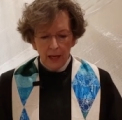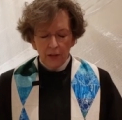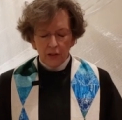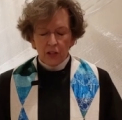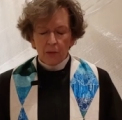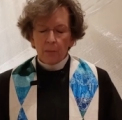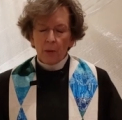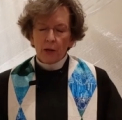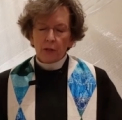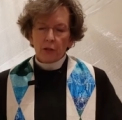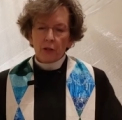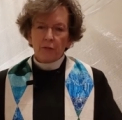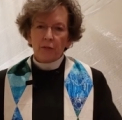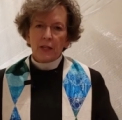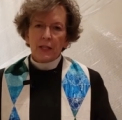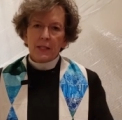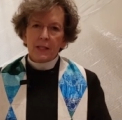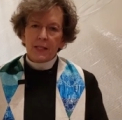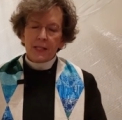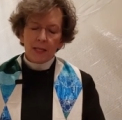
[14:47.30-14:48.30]
The month of
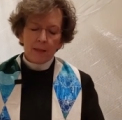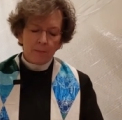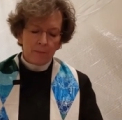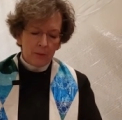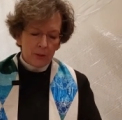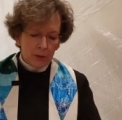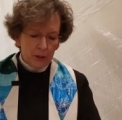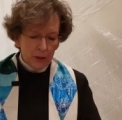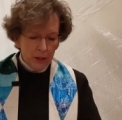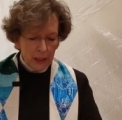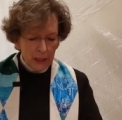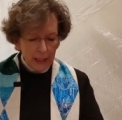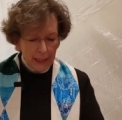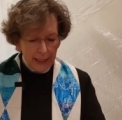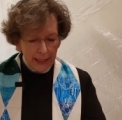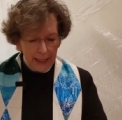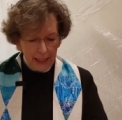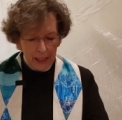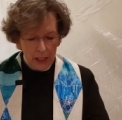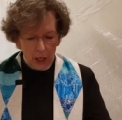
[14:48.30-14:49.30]
December
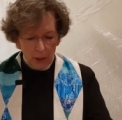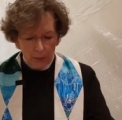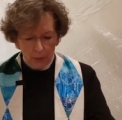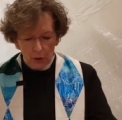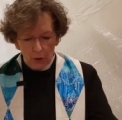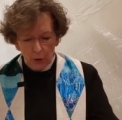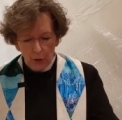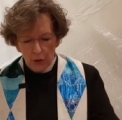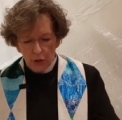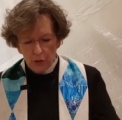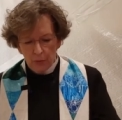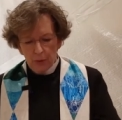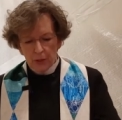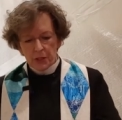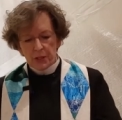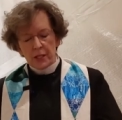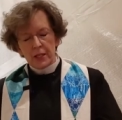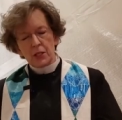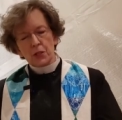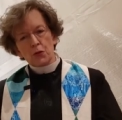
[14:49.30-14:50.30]
leading up to
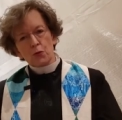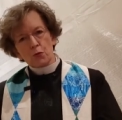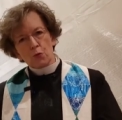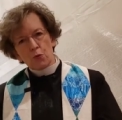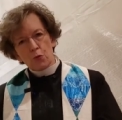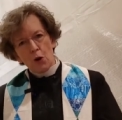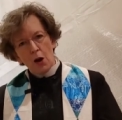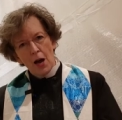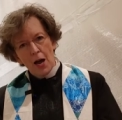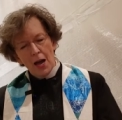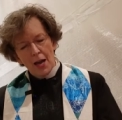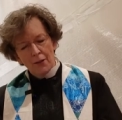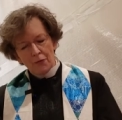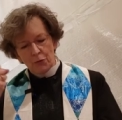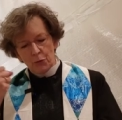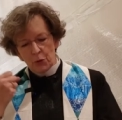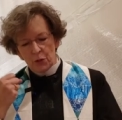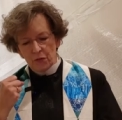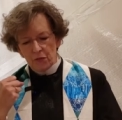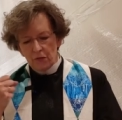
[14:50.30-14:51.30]
Christmas is
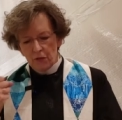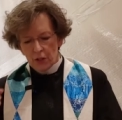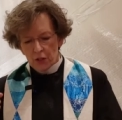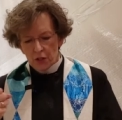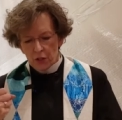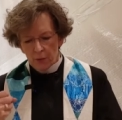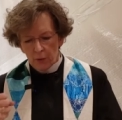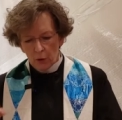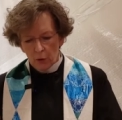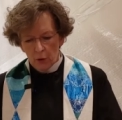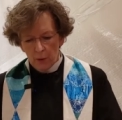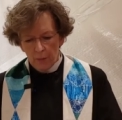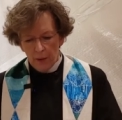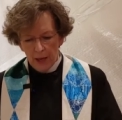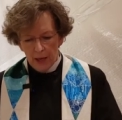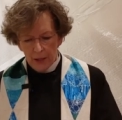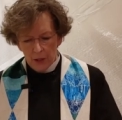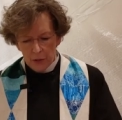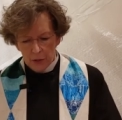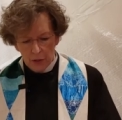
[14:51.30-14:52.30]
rife with visible
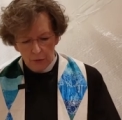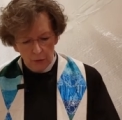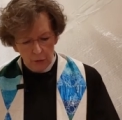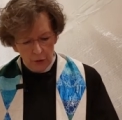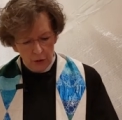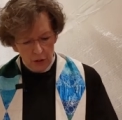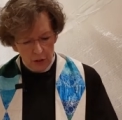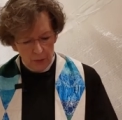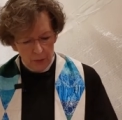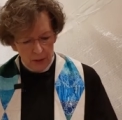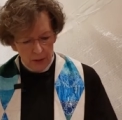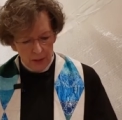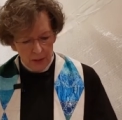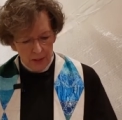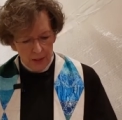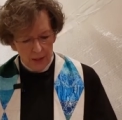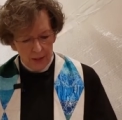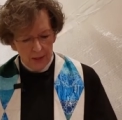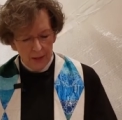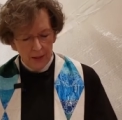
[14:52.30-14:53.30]
reminders of
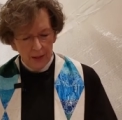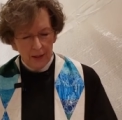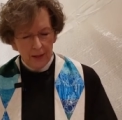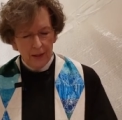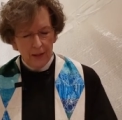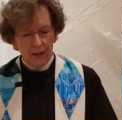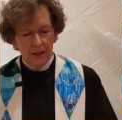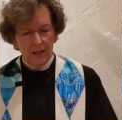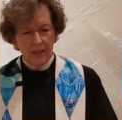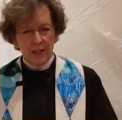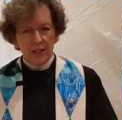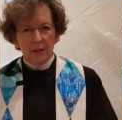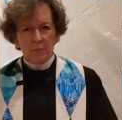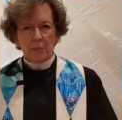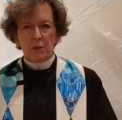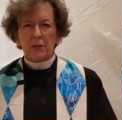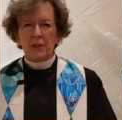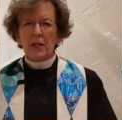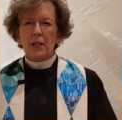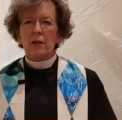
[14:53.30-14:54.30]
Christmas.
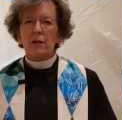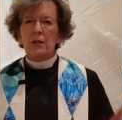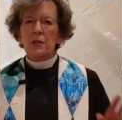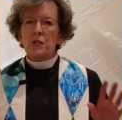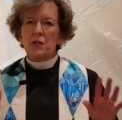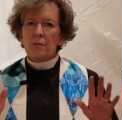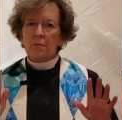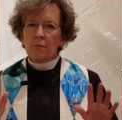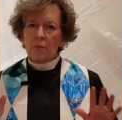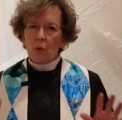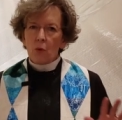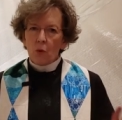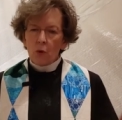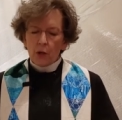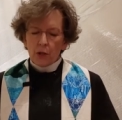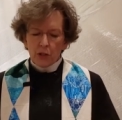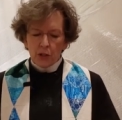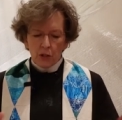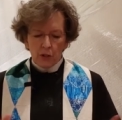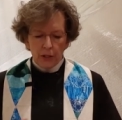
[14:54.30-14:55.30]
But there is
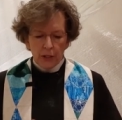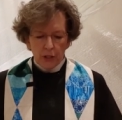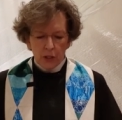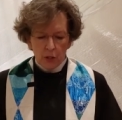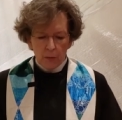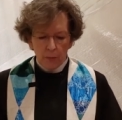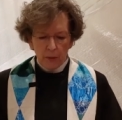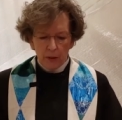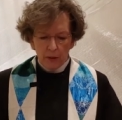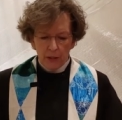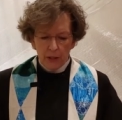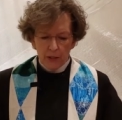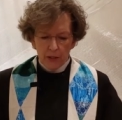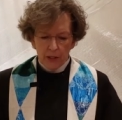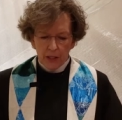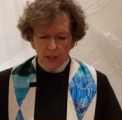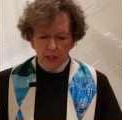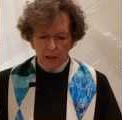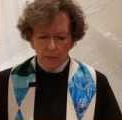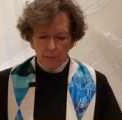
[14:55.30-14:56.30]
more to
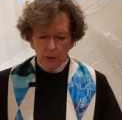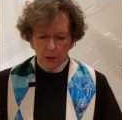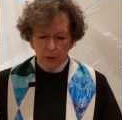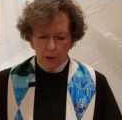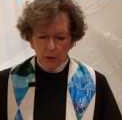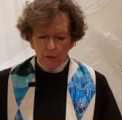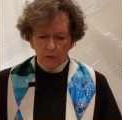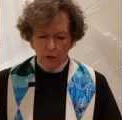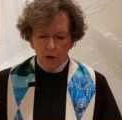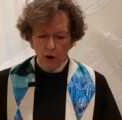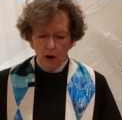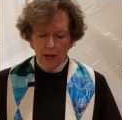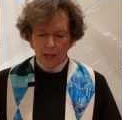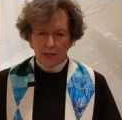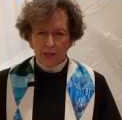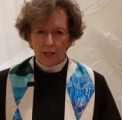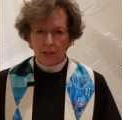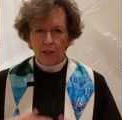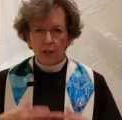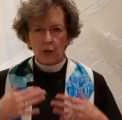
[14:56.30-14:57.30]
experiencing the birth of
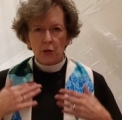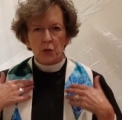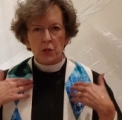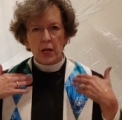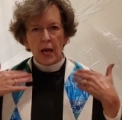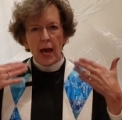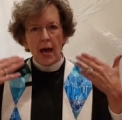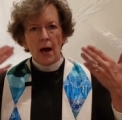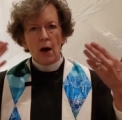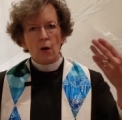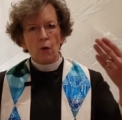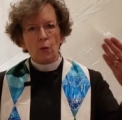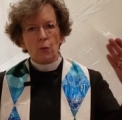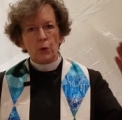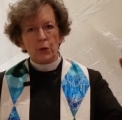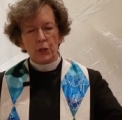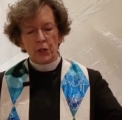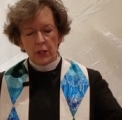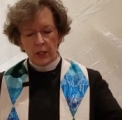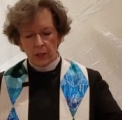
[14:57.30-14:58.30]
Christ than those
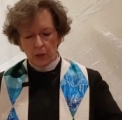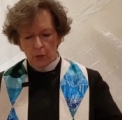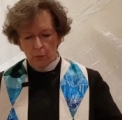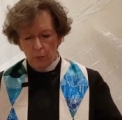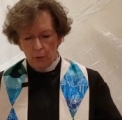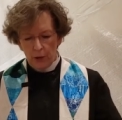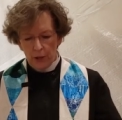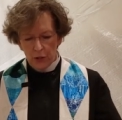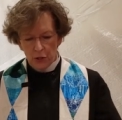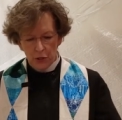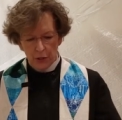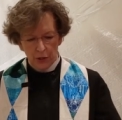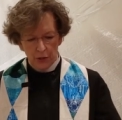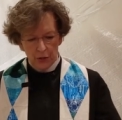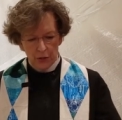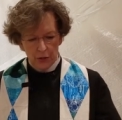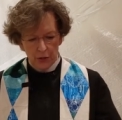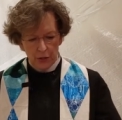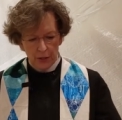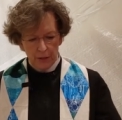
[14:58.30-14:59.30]
outward
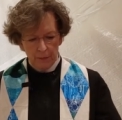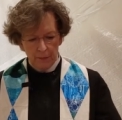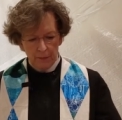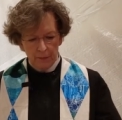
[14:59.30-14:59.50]
expressions.